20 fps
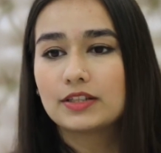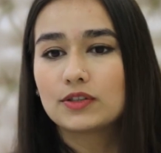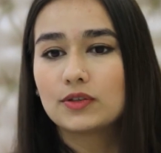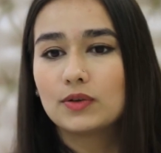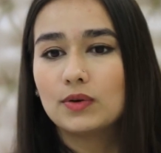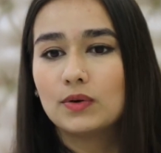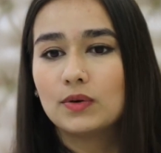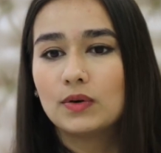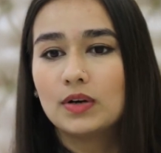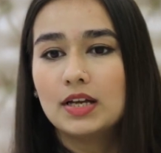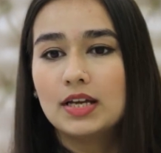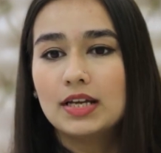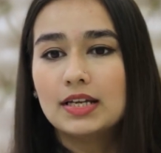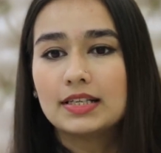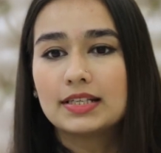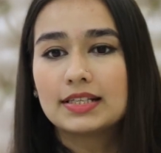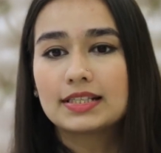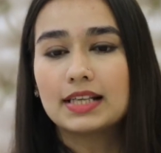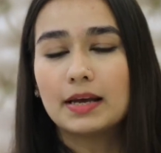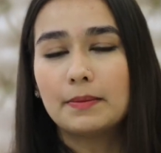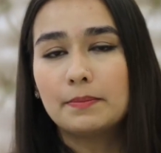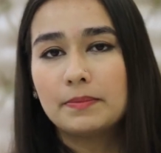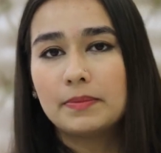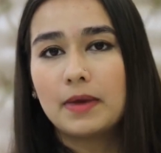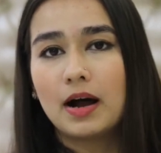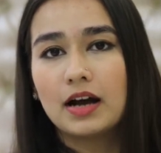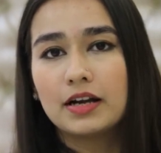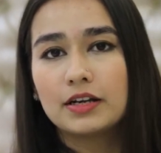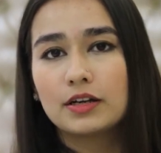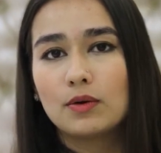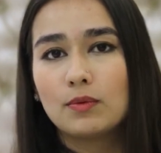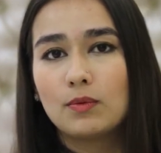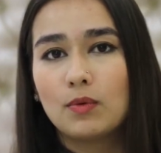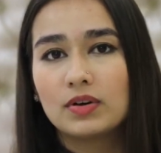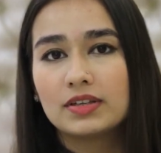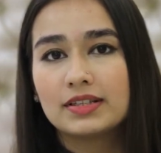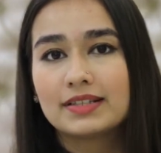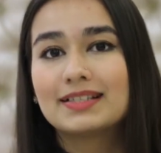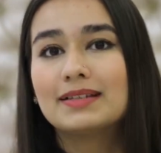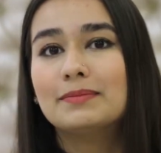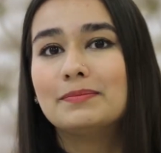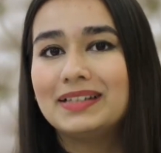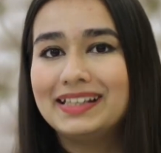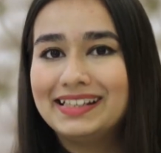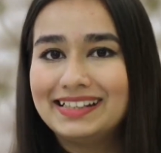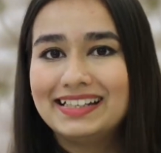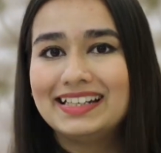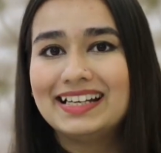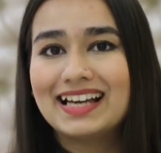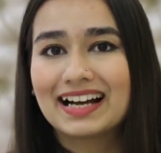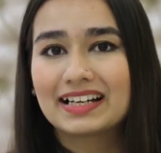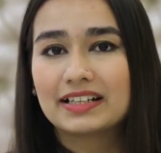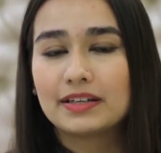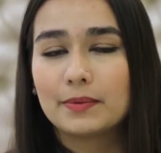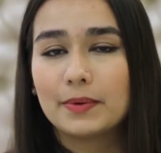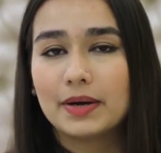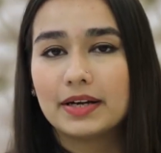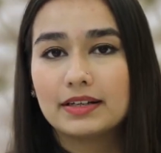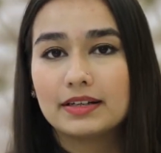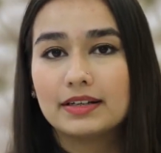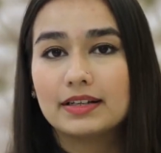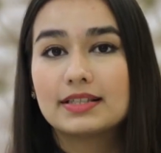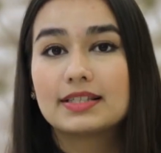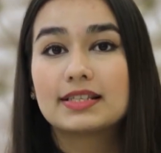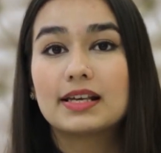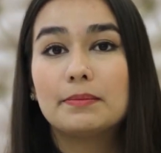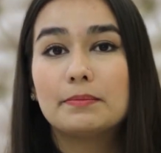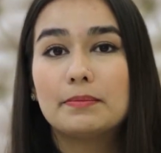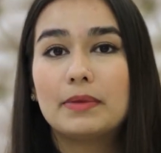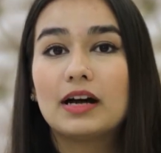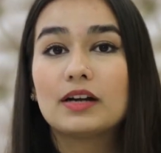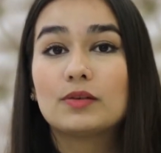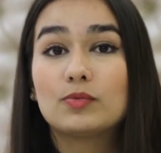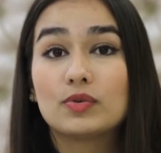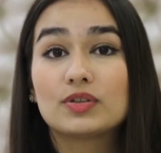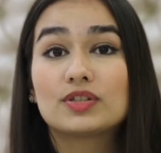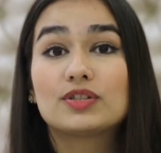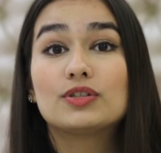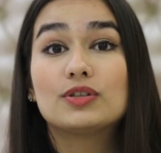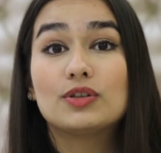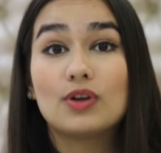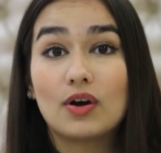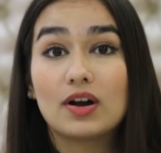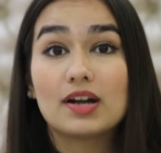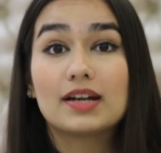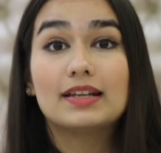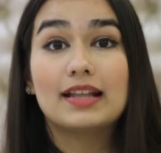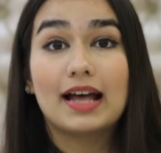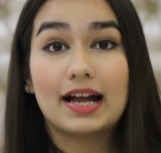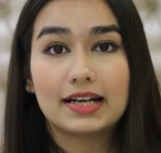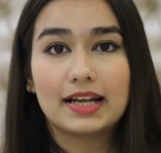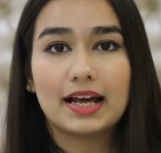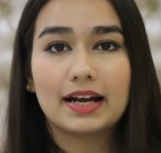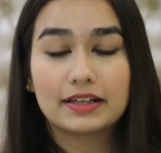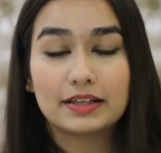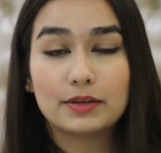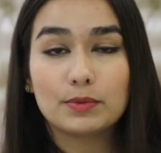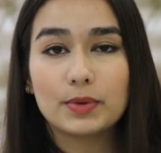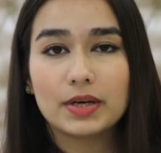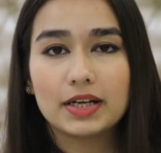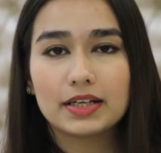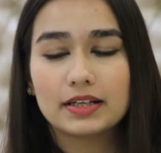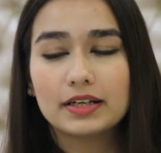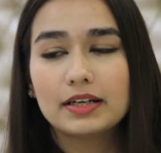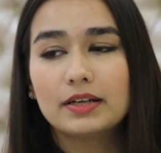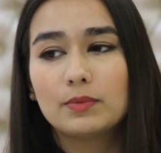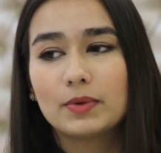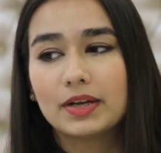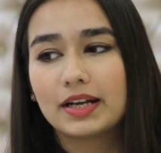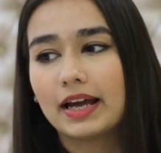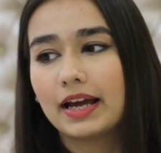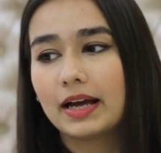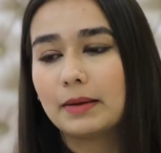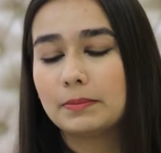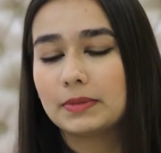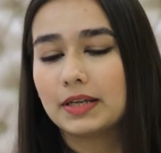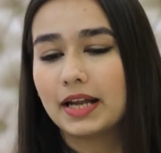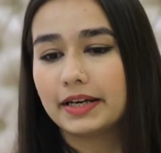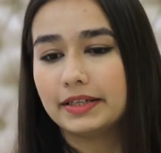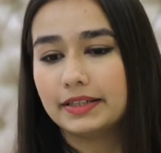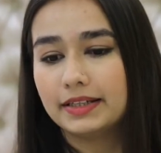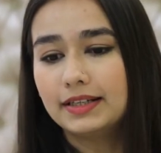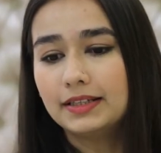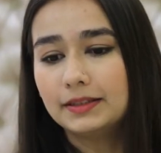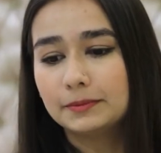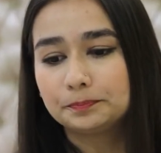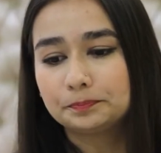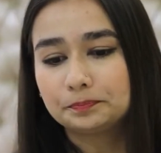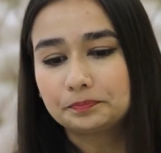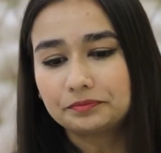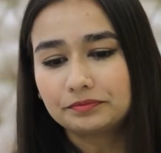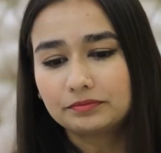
So some part was completely activated and some part was not that activated when I applied it.